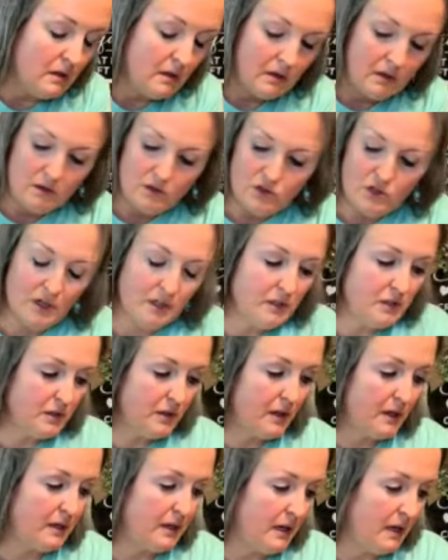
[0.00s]
Should I do
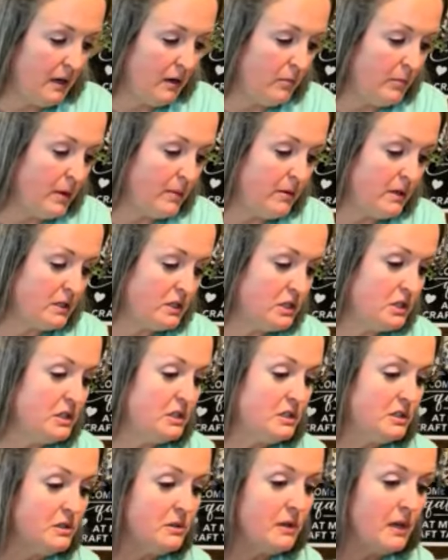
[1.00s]
that now? Maybe I should just
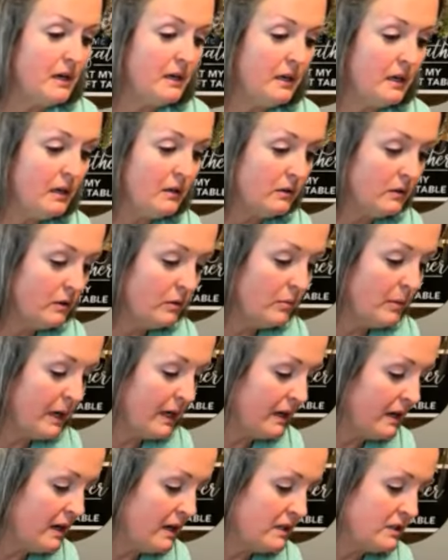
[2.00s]
do that now. Oh my
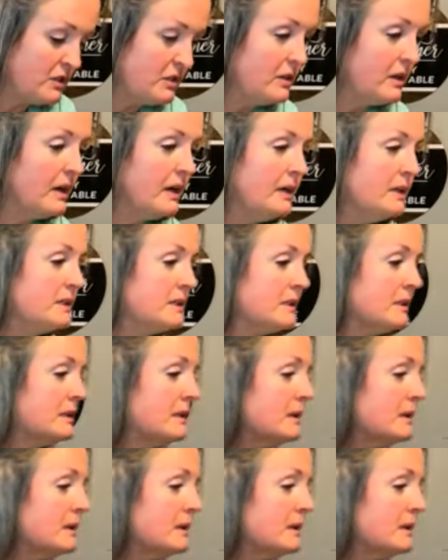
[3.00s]
gosh, you guys.